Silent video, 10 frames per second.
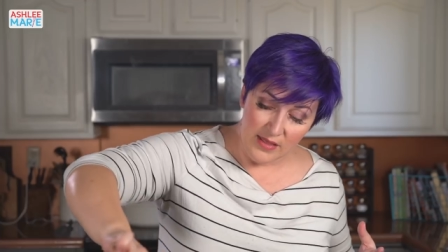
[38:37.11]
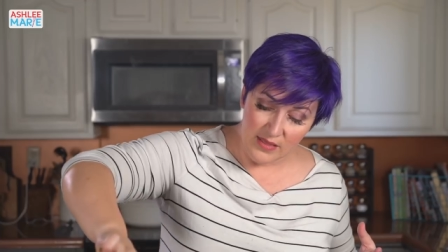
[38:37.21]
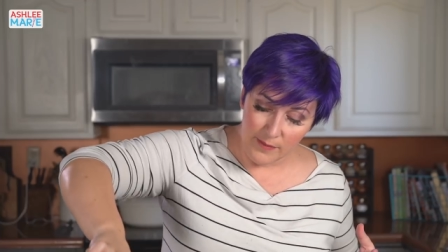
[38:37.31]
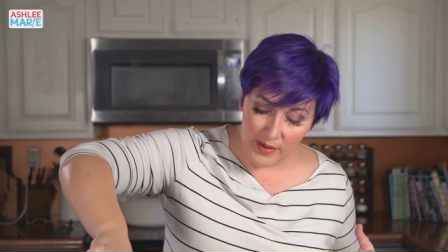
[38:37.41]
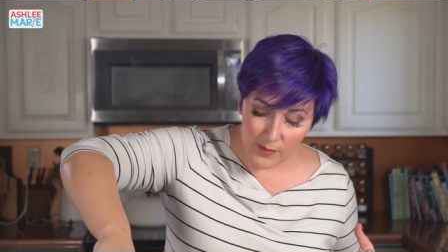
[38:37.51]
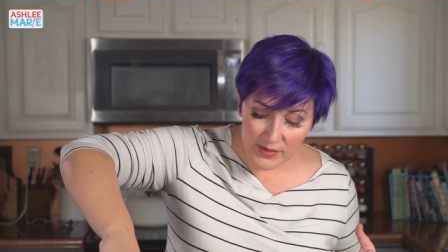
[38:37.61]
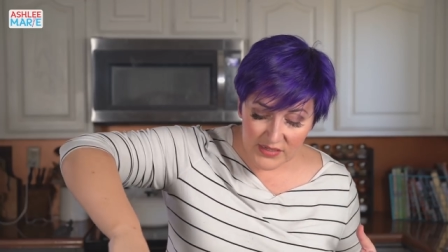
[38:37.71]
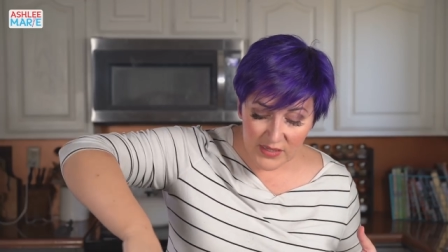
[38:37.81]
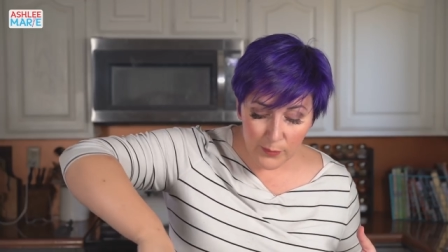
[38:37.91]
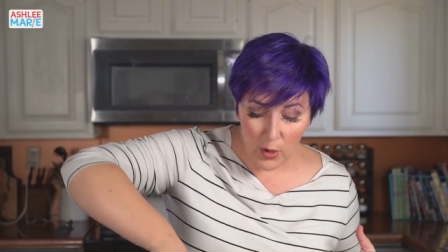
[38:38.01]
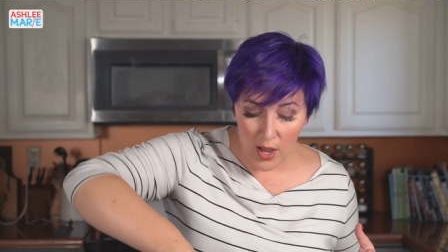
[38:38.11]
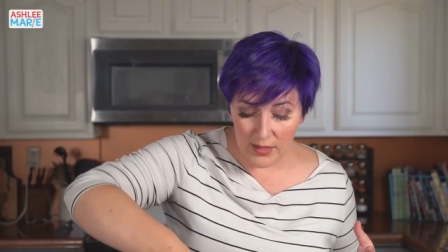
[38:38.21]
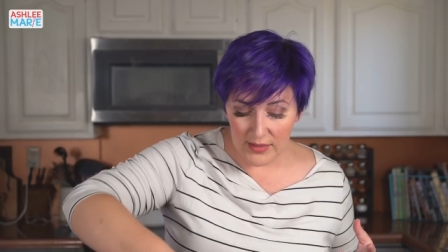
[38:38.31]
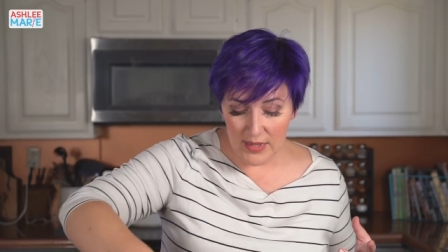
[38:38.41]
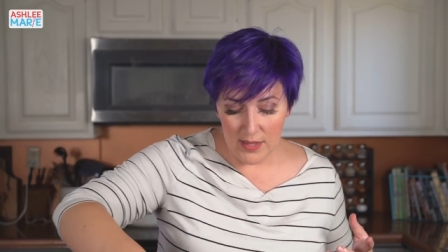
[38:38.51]
The big one is the
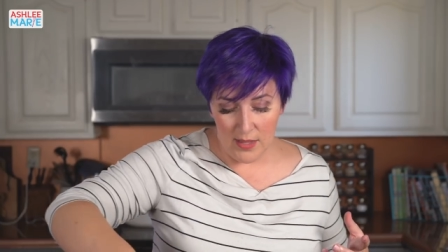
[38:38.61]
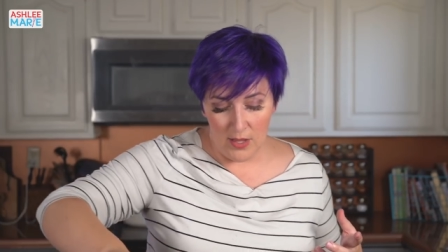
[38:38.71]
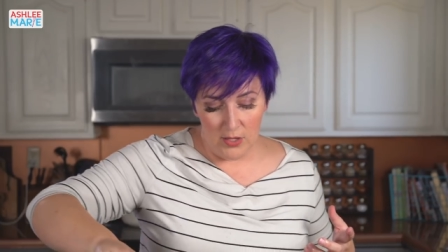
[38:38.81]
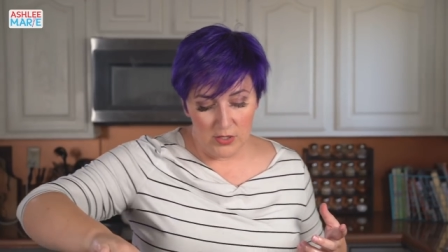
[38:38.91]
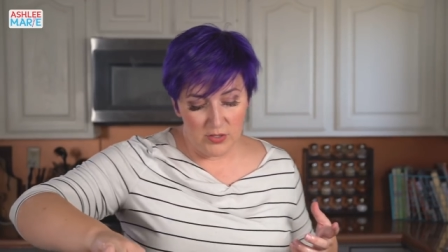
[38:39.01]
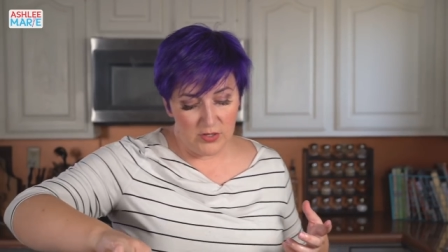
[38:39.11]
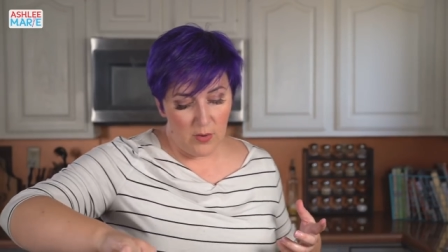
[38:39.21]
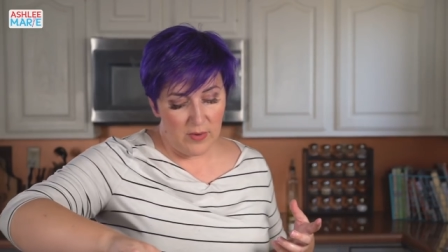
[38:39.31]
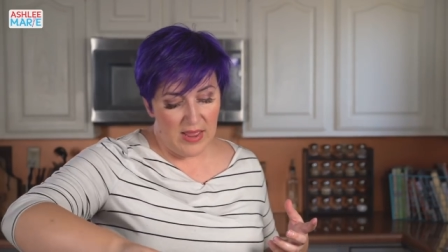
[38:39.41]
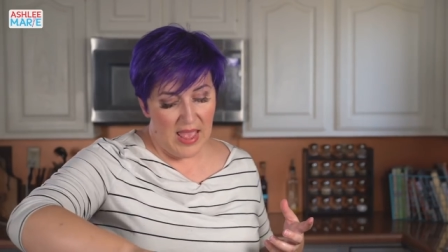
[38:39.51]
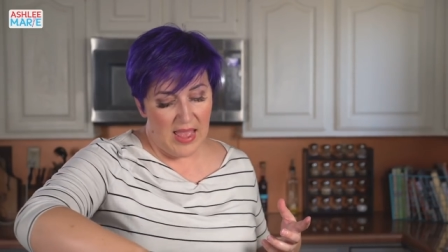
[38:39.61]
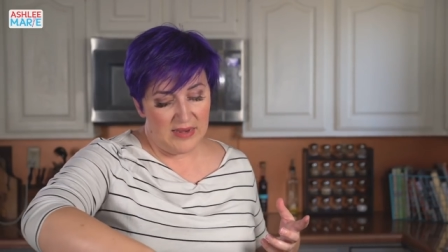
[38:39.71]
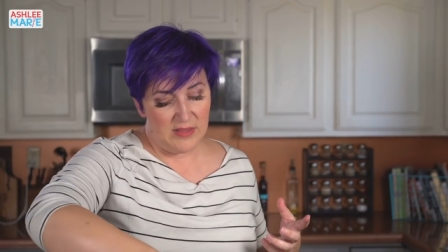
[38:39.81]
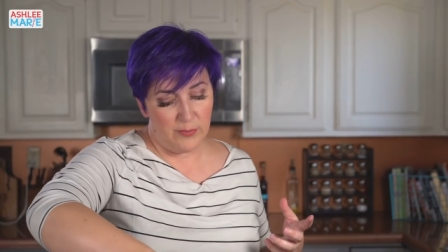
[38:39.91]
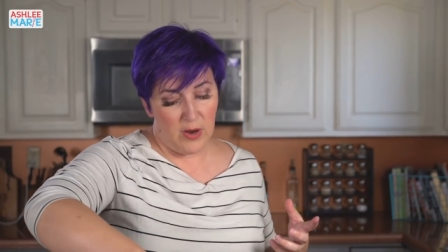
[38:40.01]
broccoli. You don't want to add
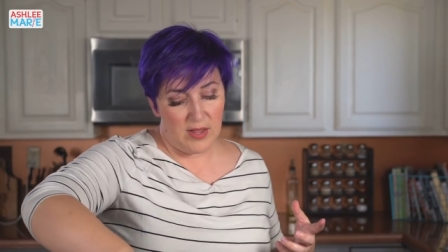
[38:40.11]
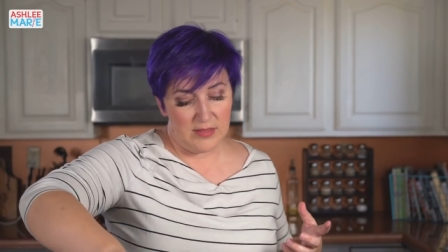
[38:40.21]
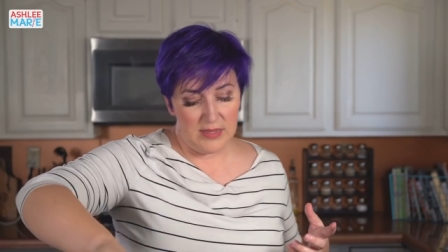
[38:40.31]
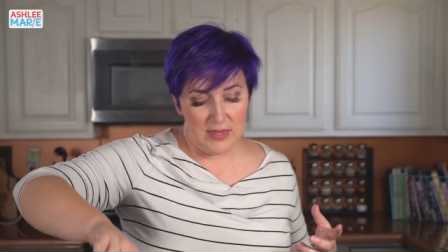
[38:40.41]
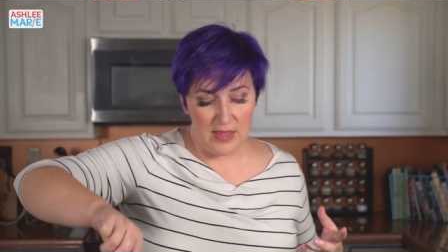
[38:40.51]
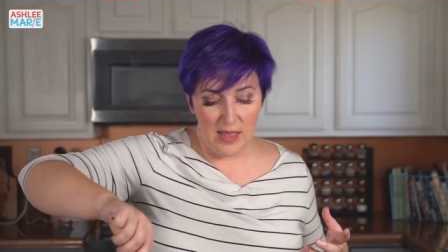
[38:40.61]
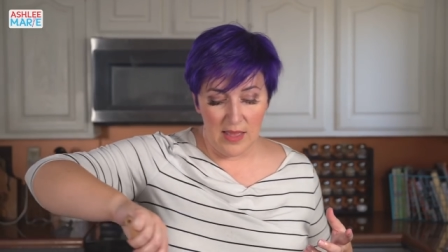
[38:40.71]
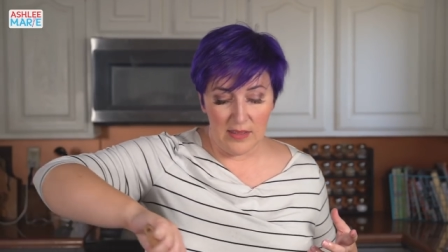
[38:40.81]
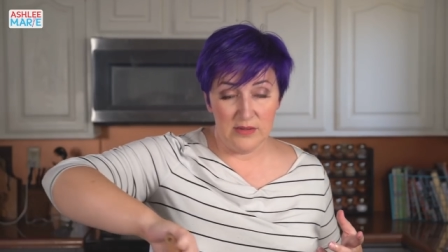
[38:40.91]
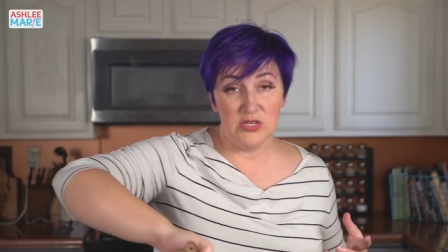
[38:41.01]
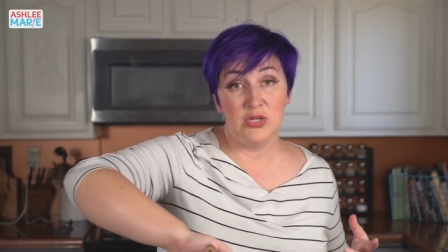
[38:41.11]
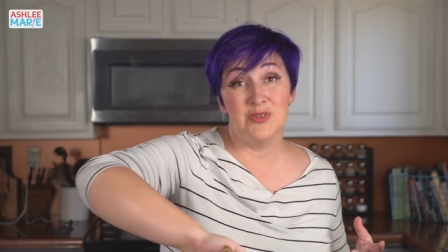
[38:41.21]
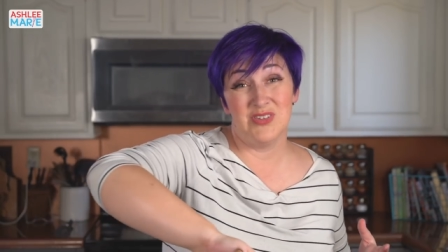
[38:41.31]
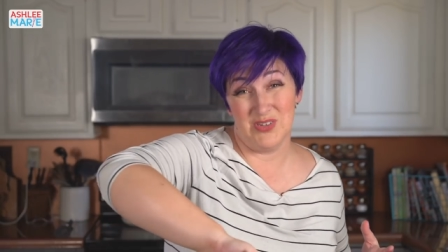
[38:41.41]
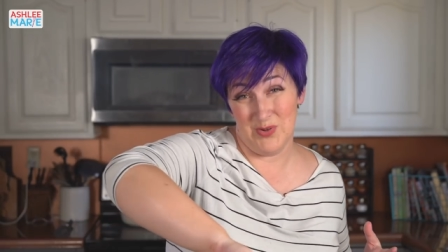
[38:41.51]
the broccoli too
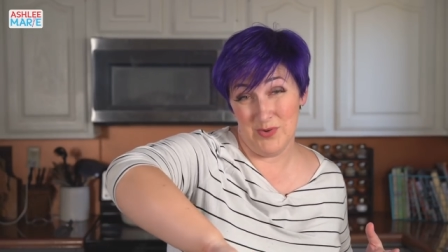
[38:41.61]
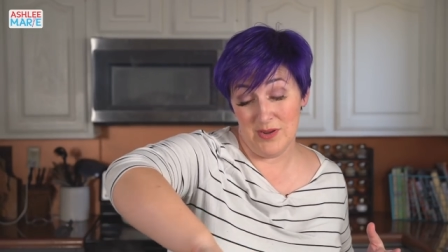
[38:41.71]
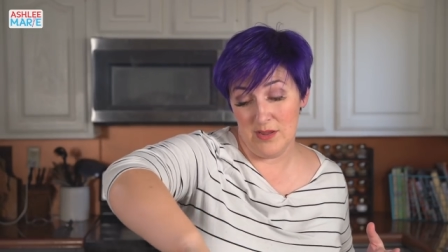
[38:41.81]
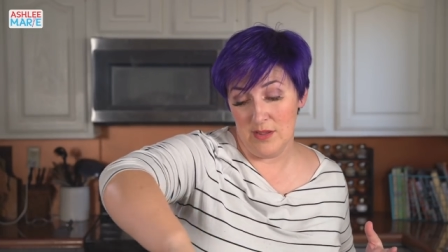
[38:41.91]
soon.